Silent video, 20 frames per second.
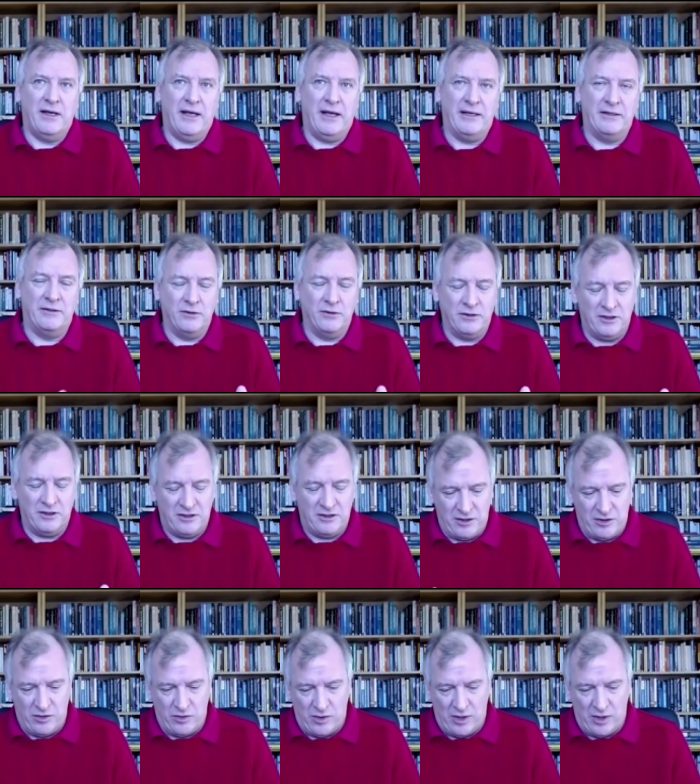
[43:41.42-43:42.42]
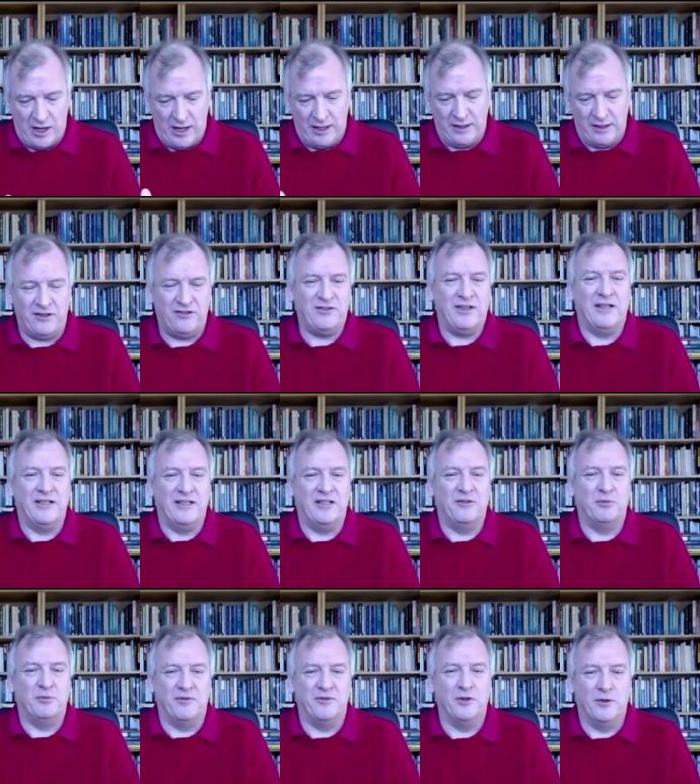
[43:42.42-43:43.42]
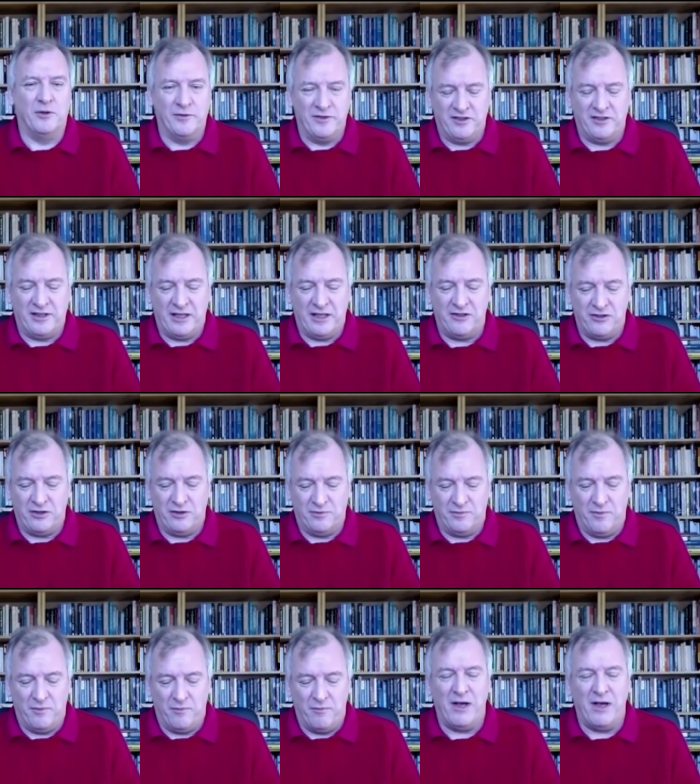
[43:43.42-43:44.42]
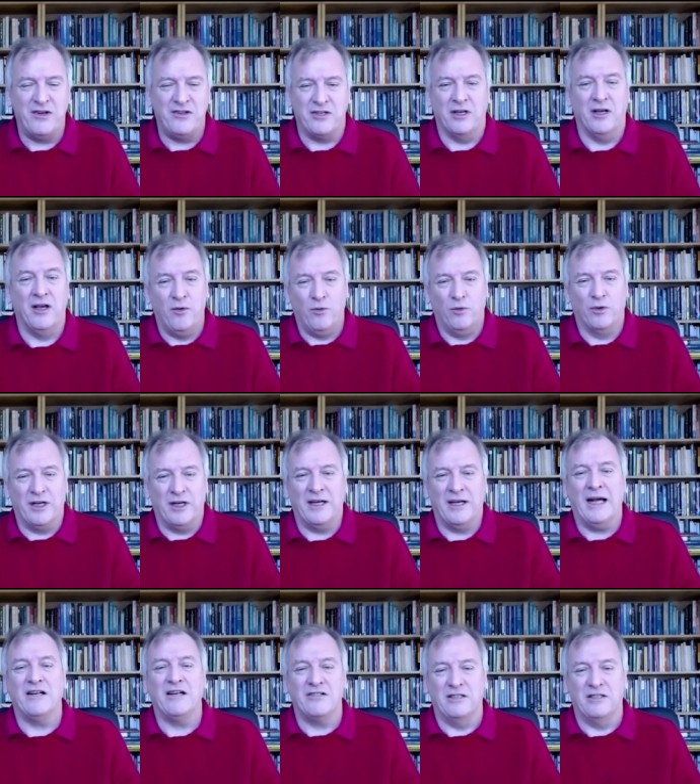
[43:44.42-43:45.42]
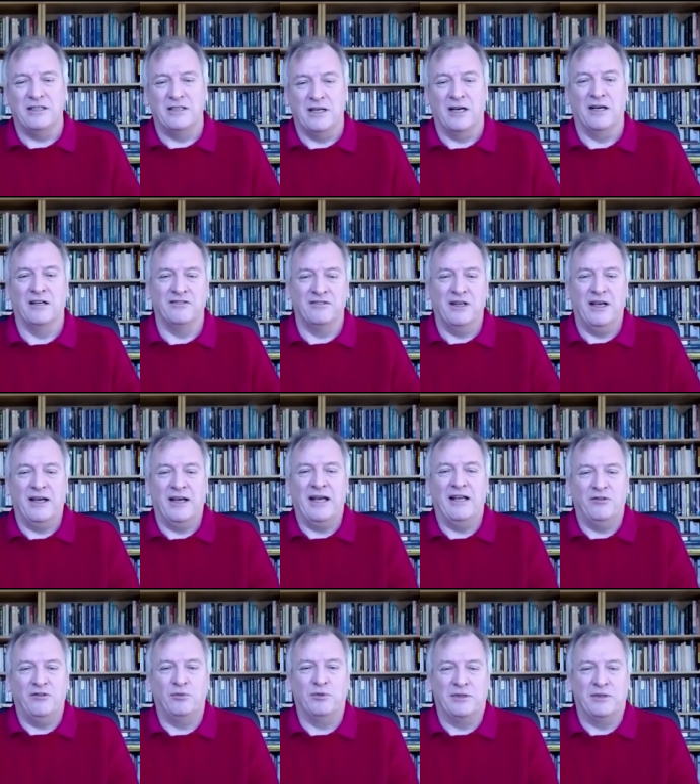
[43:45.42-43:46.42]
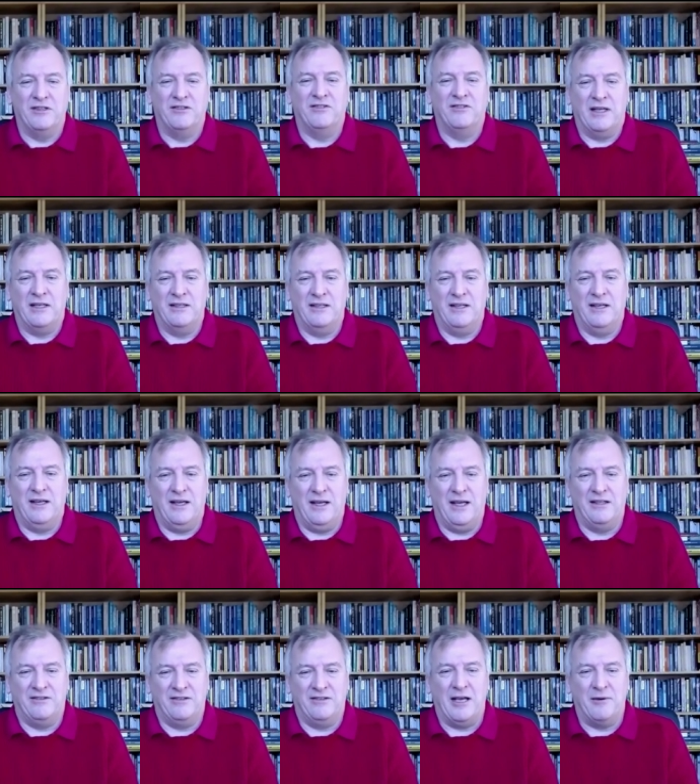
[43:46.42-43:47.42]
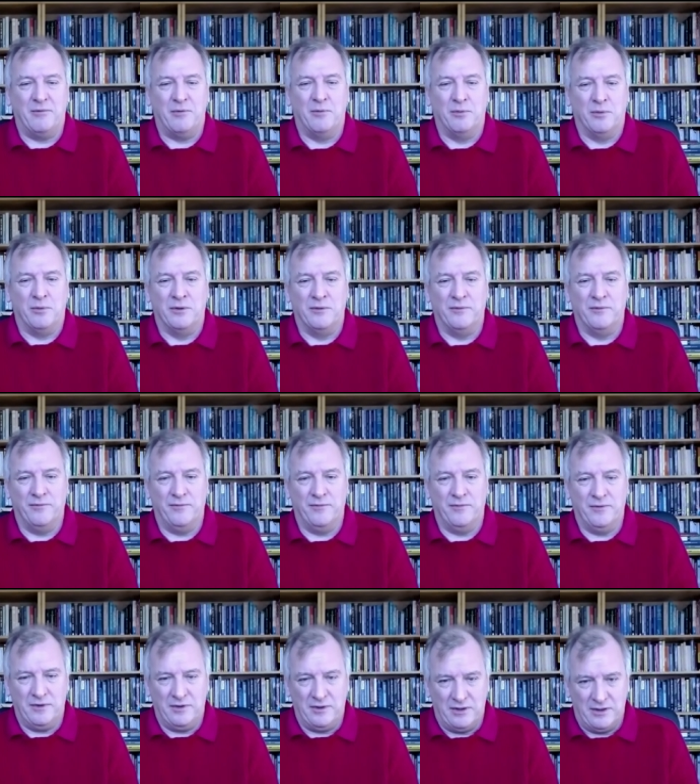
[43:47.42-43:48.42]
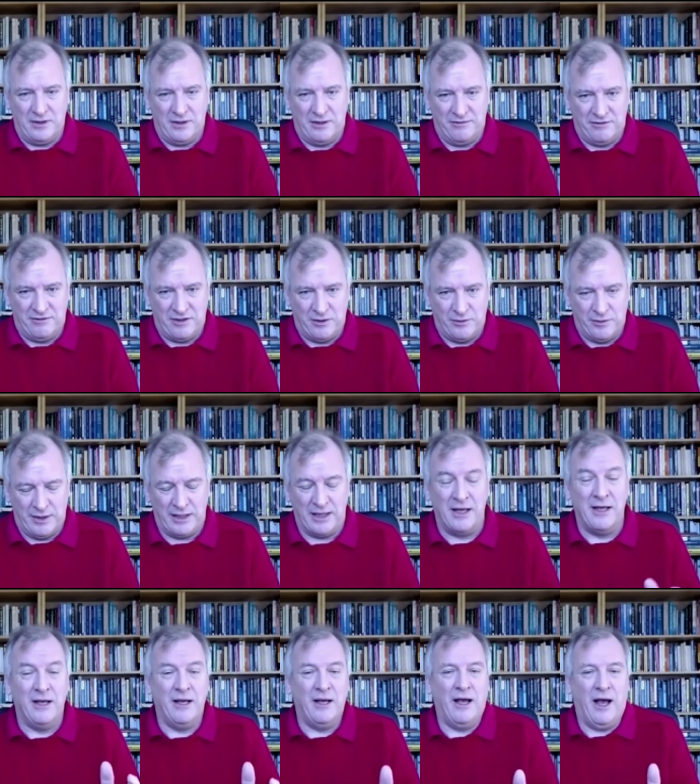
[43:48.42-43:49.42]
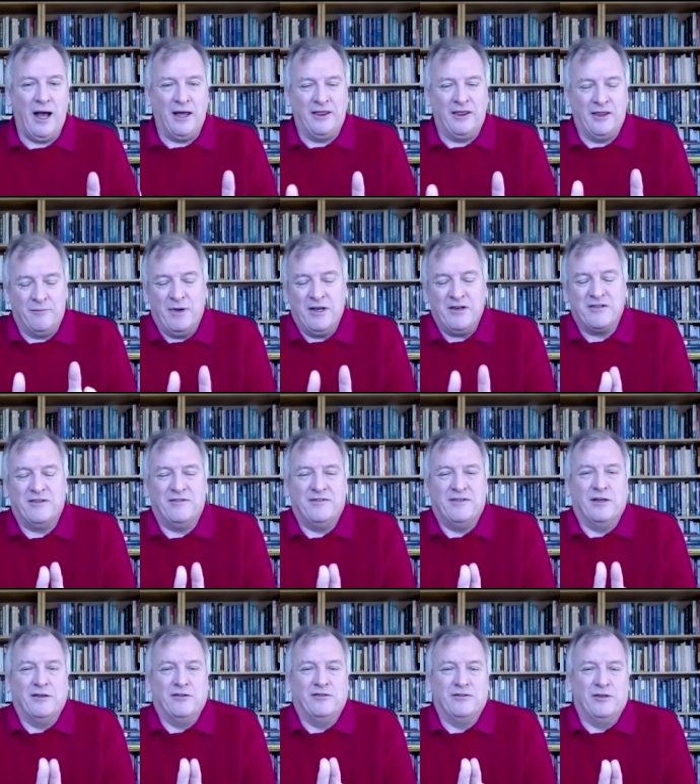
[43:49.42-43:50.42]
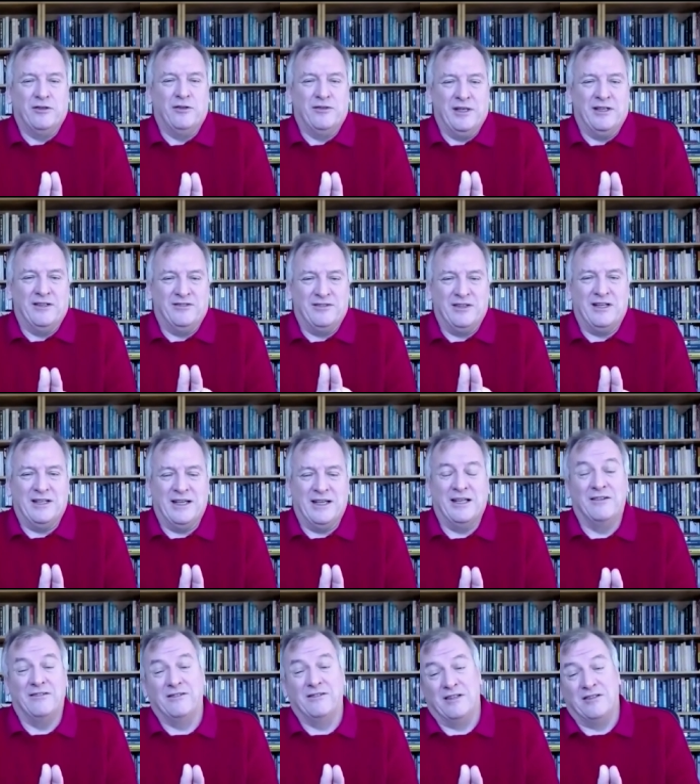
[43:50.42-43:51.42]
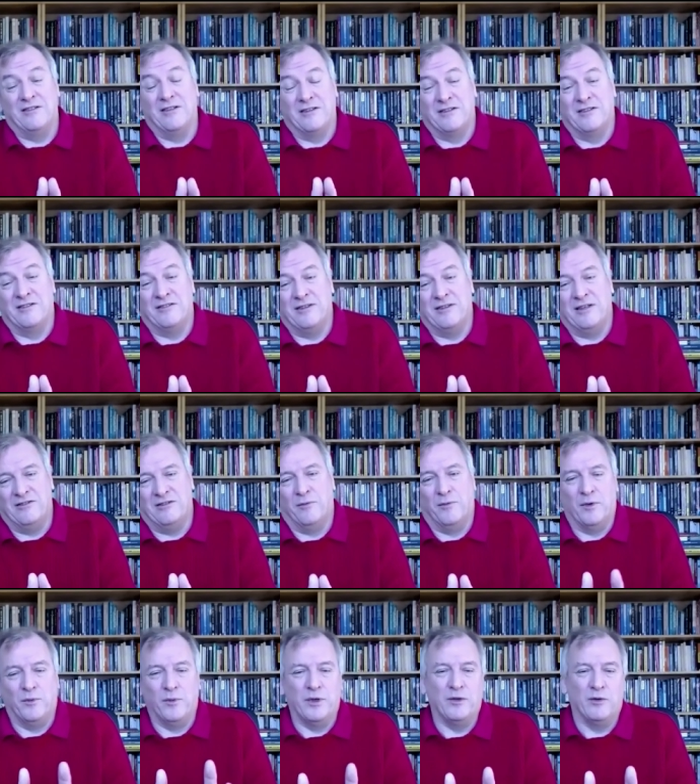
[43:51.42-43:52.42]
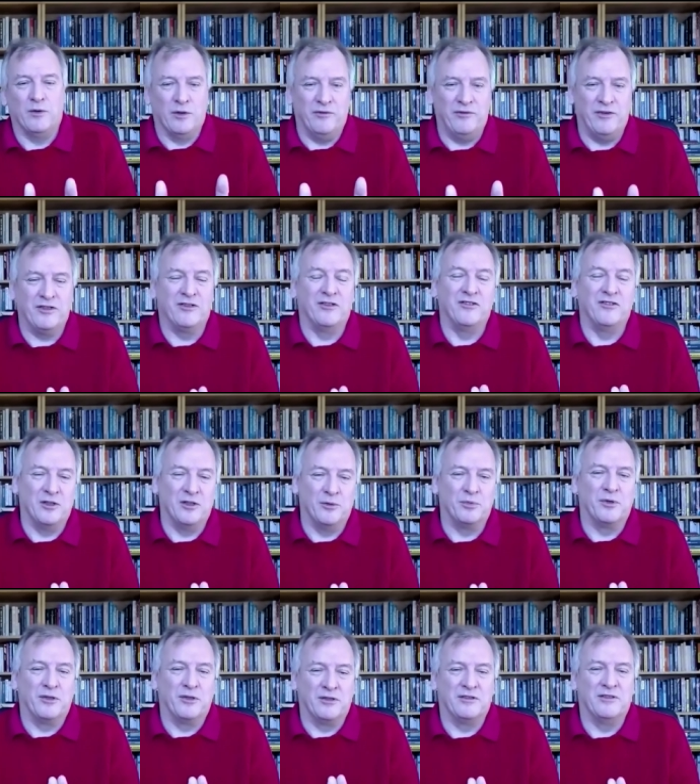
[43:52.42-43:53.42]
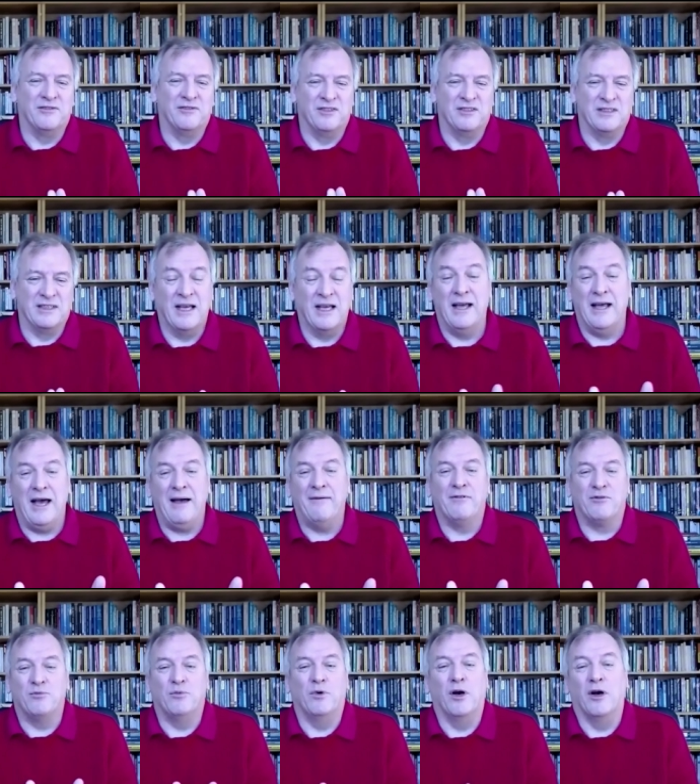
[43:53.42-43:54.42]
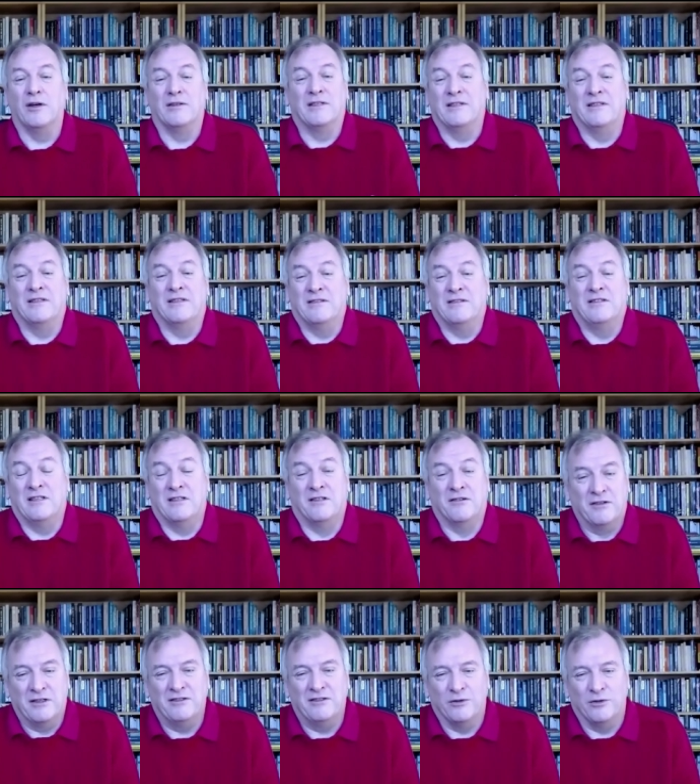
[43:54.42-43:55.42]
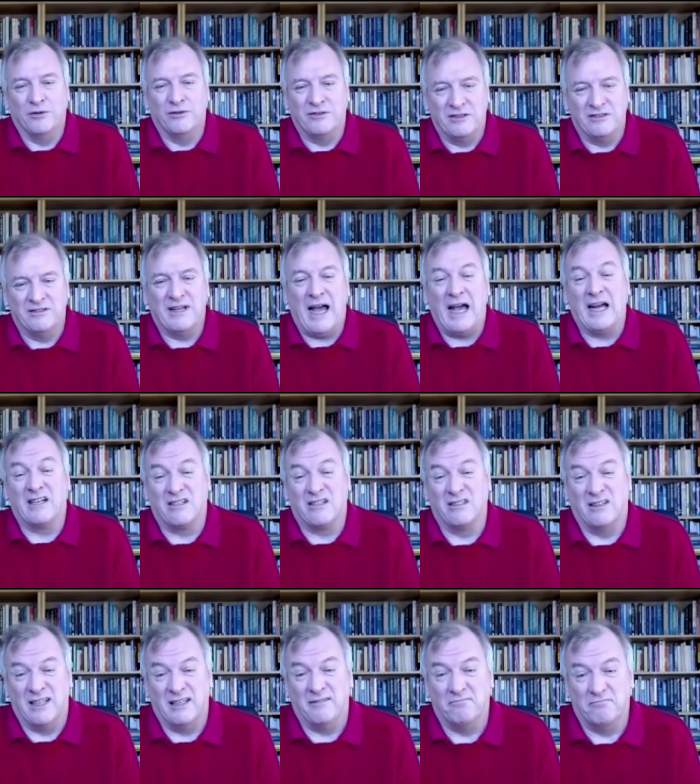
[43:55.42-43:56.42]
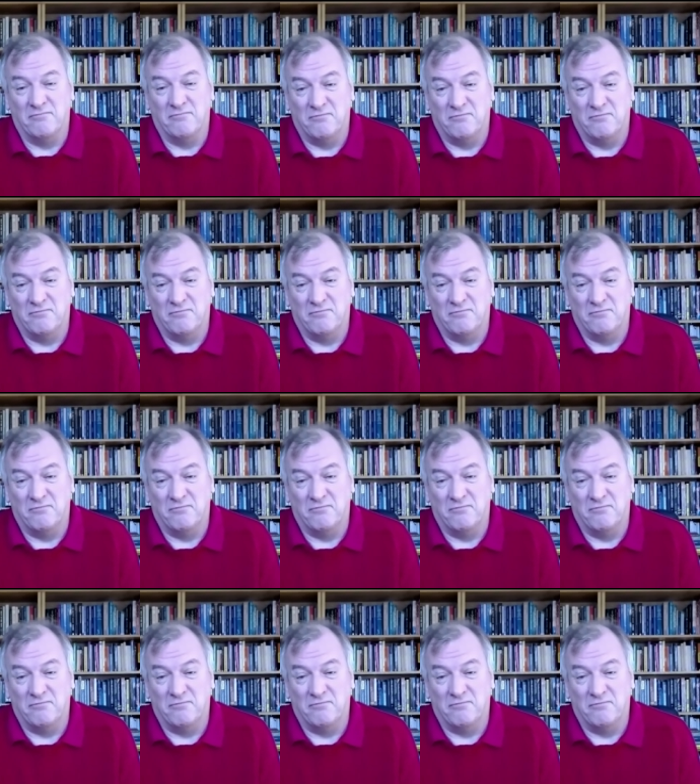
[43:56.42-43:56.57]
In order to understand its performance, I then should measure what it actually does against what it said it's capable of doing. And the measure of those two things set against each other is, is something we call efficiency or productivity. How much work did the, did the resources actually